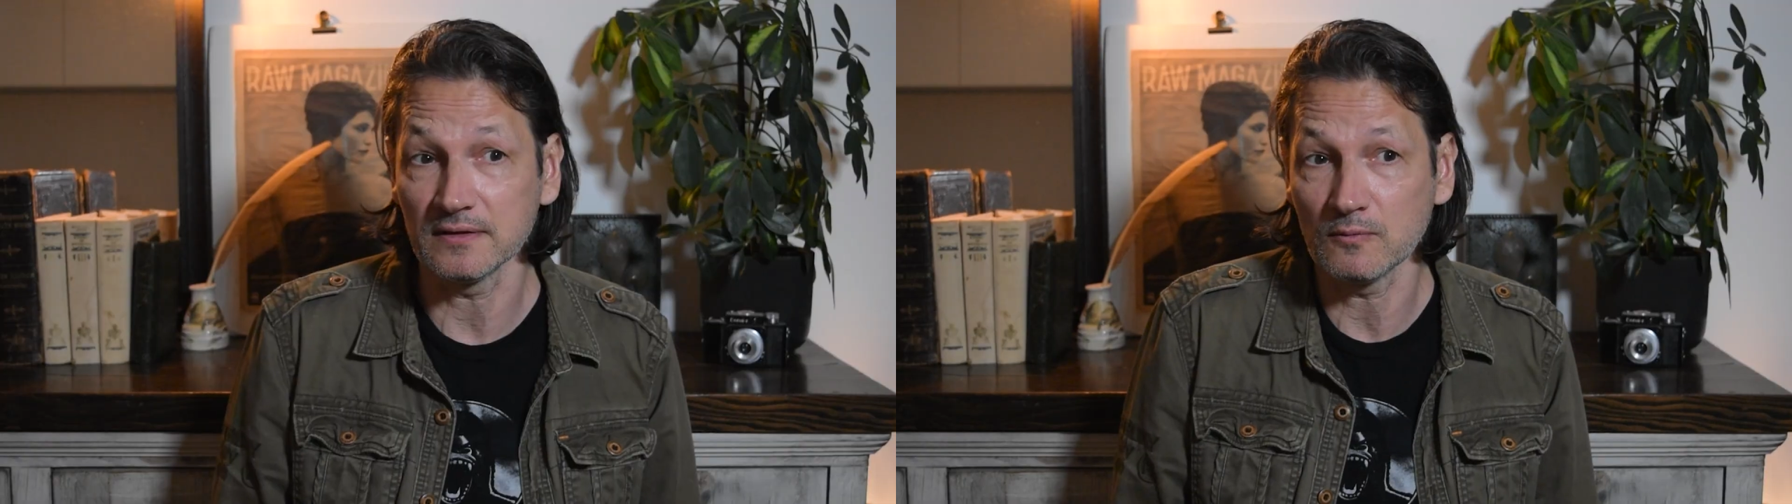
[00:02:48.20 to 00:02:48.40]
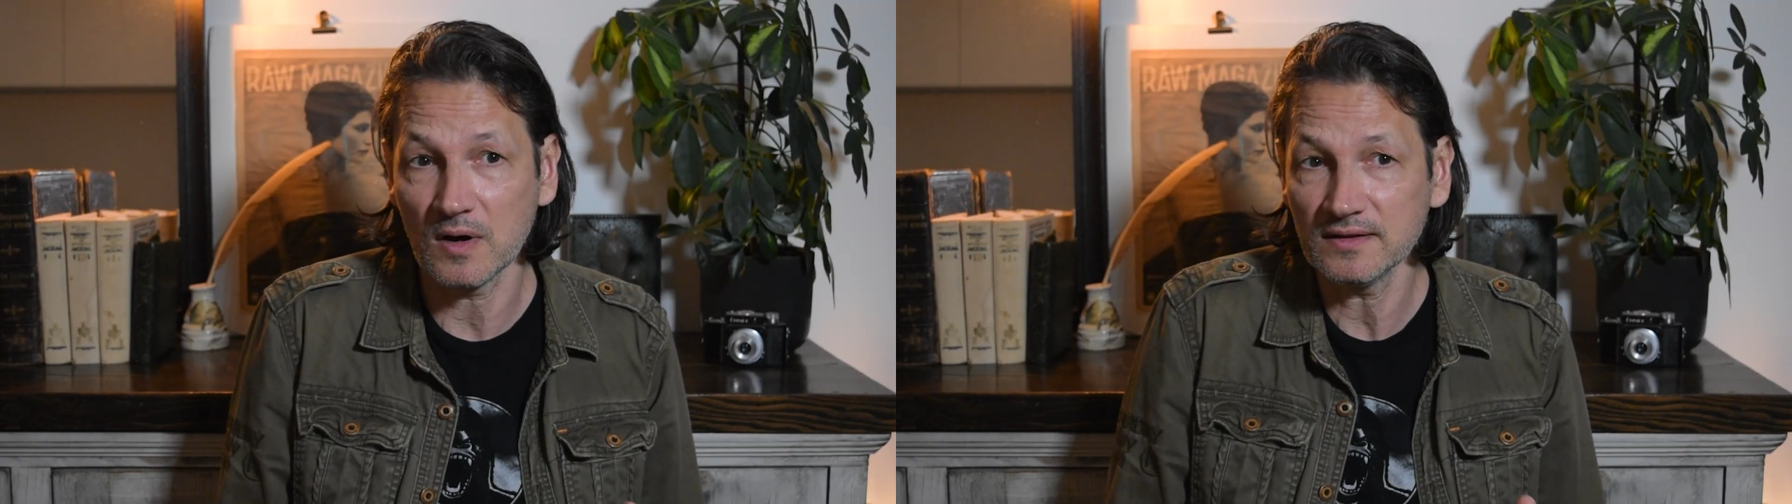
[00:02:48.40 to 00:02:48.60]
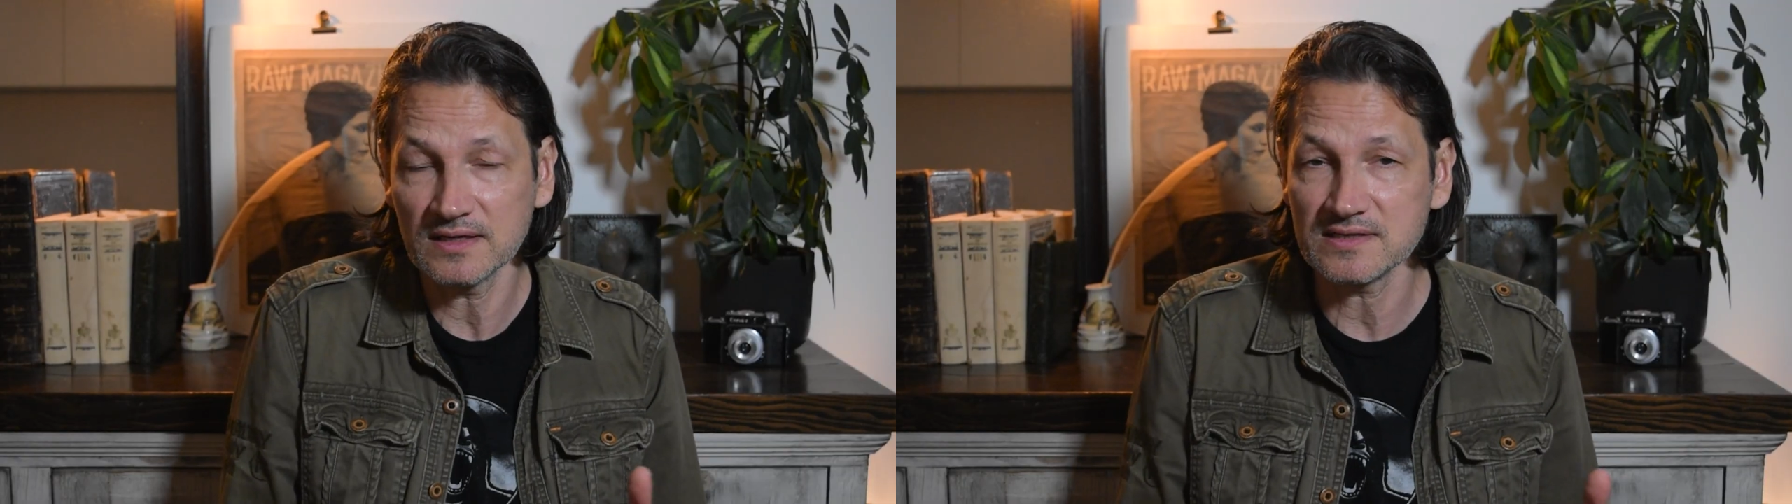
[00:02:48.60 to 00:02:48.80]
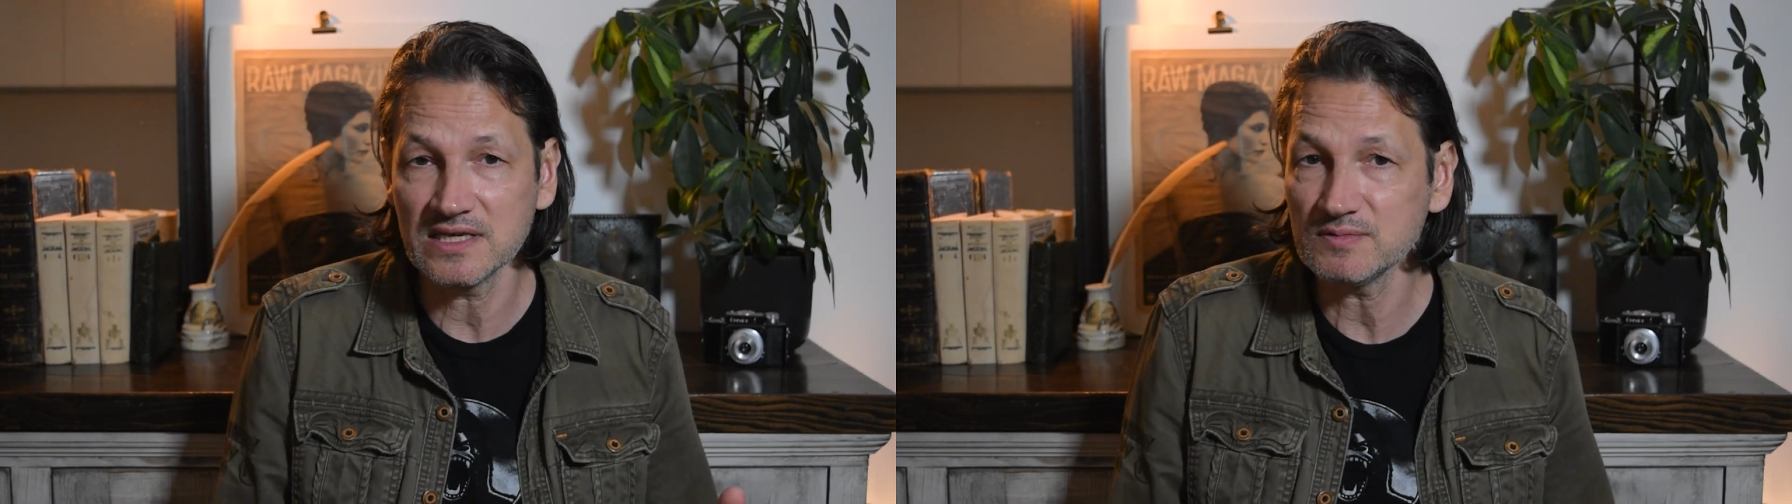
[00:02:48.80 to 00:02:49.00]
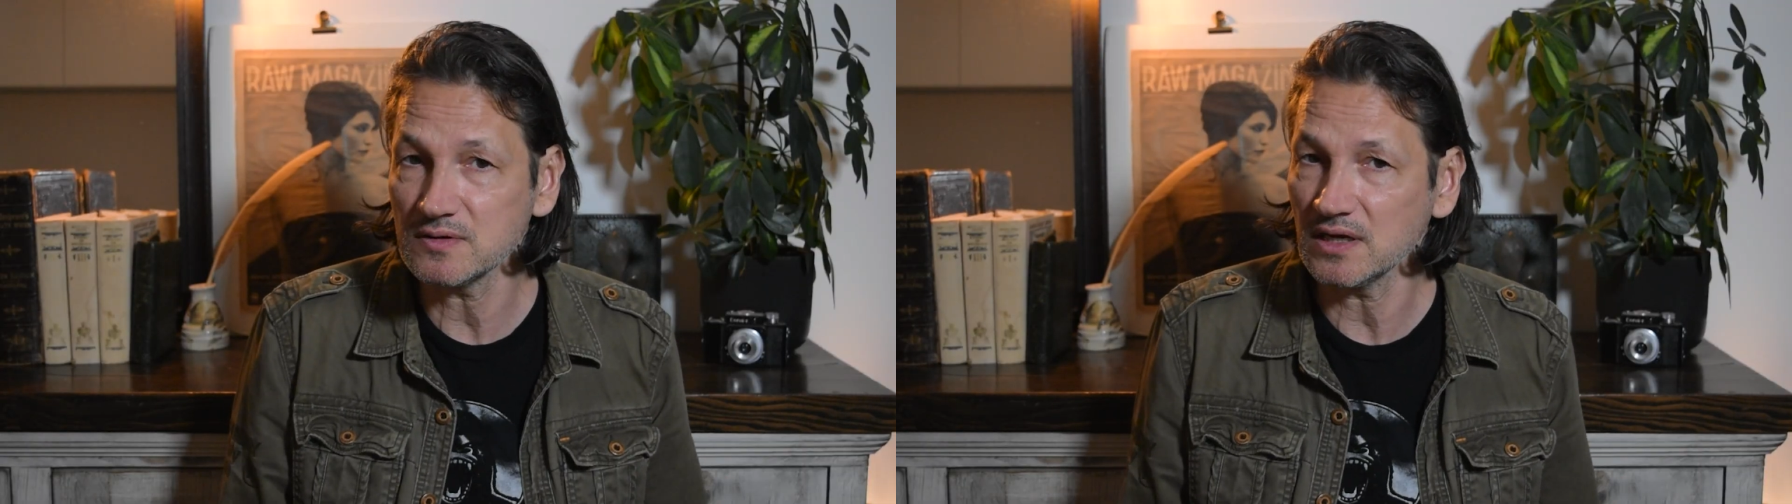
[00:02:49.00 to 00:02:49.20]
the one that
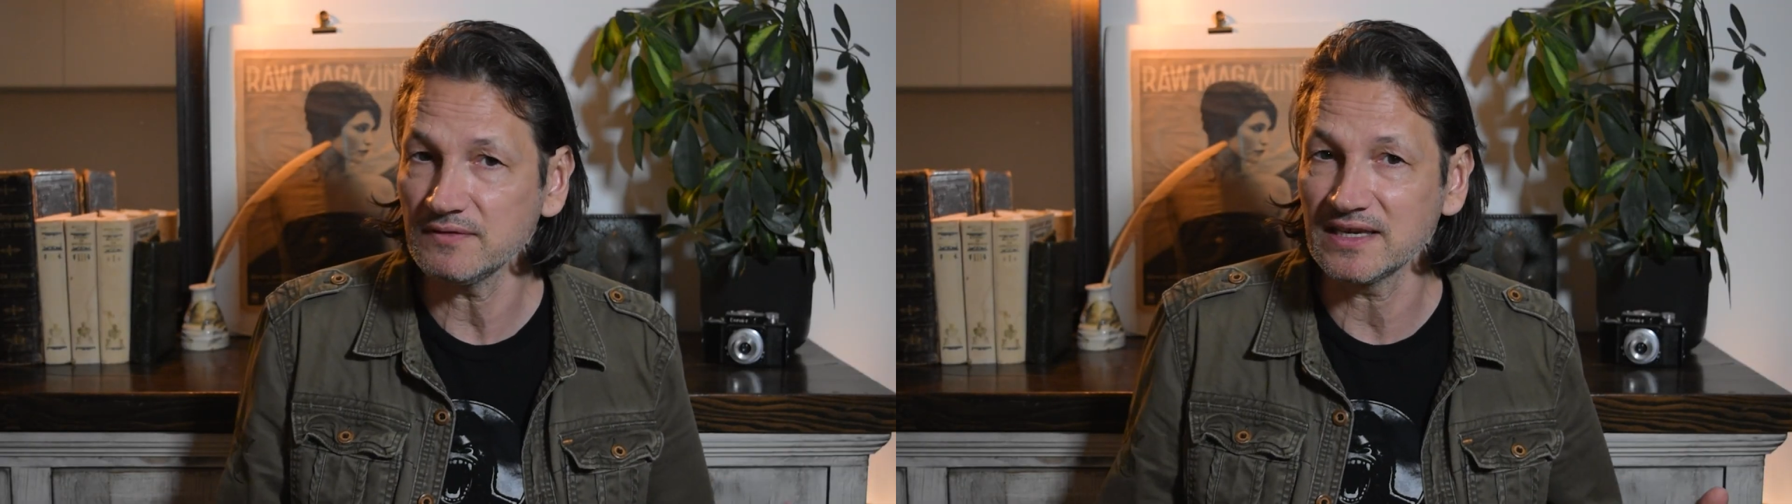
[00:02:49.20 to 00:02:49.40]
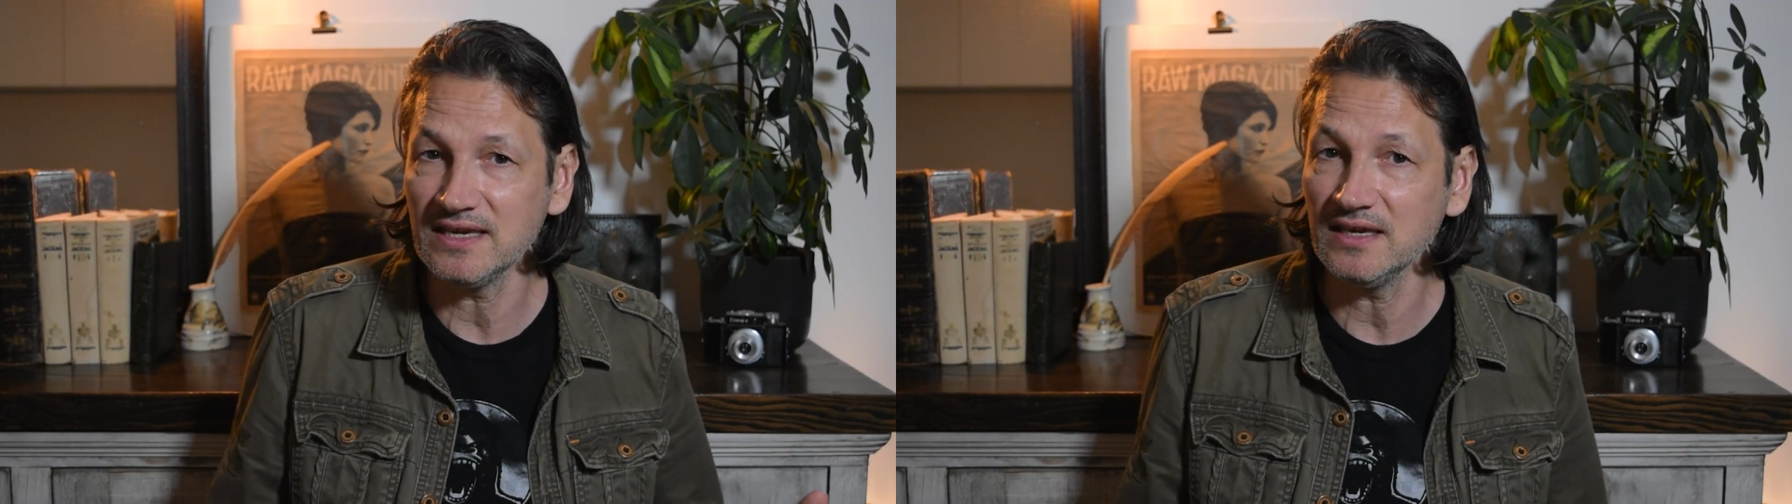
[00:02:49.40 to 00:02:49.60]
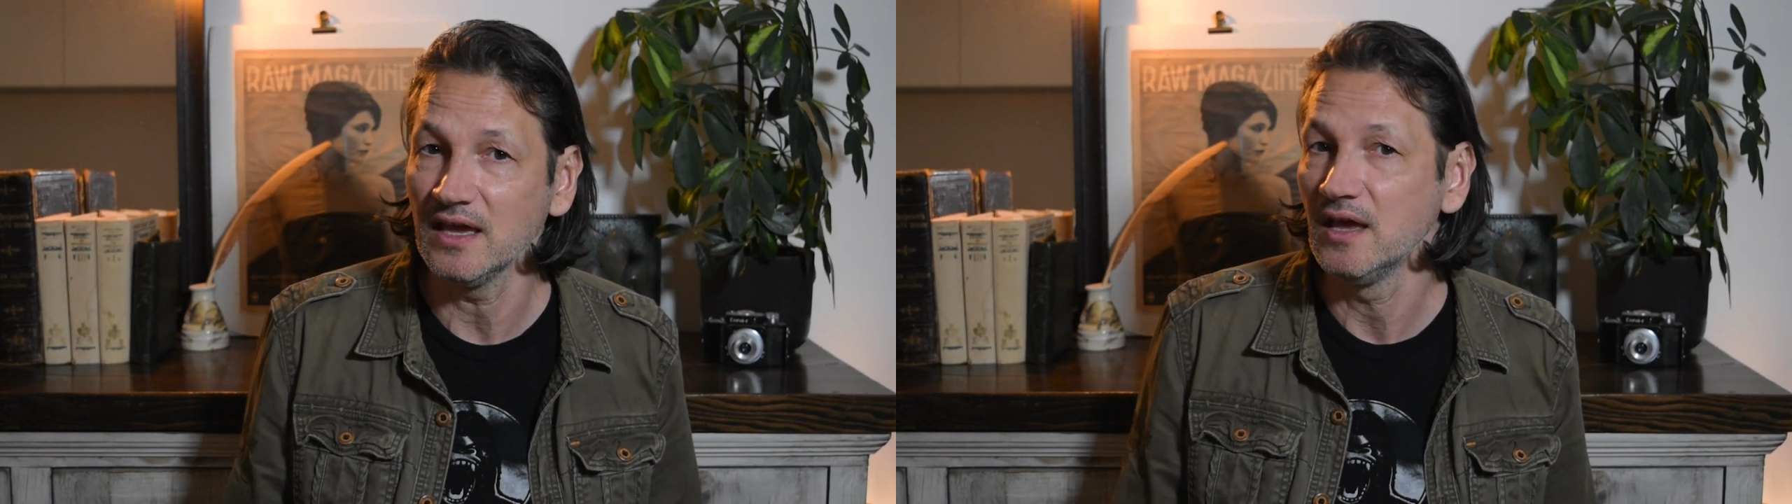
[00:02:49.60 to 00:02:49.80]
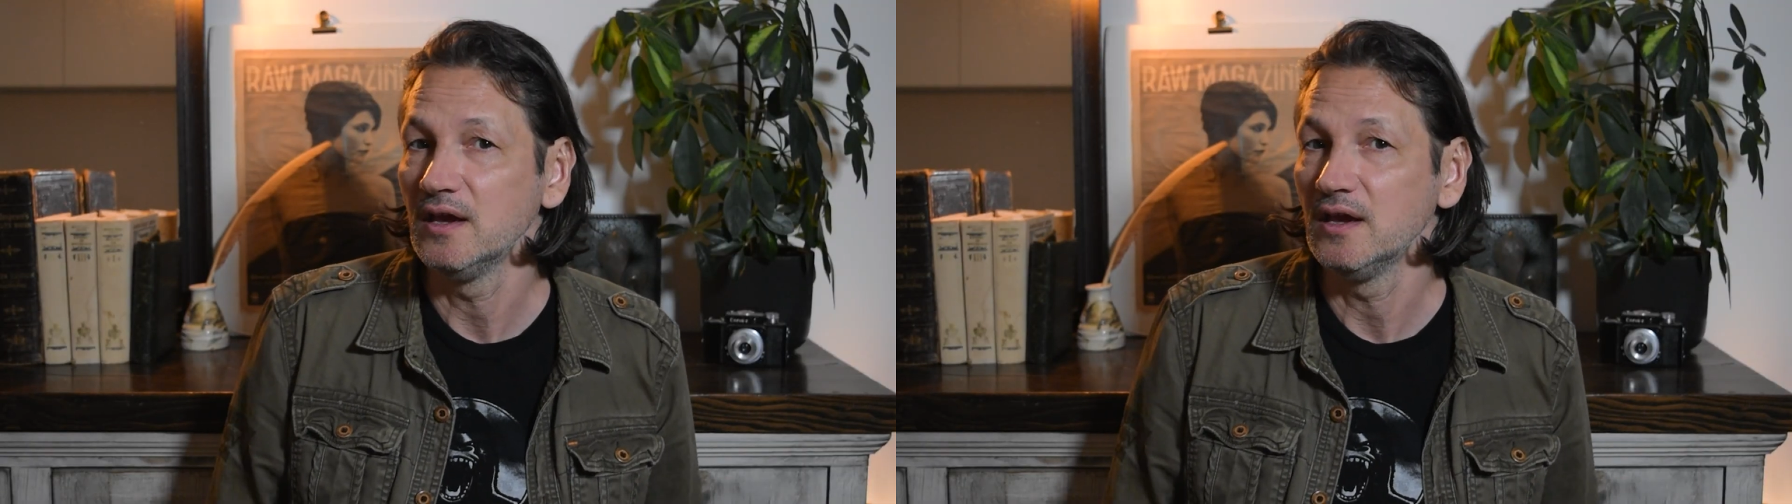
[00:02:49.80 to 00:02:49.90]
seems to have a key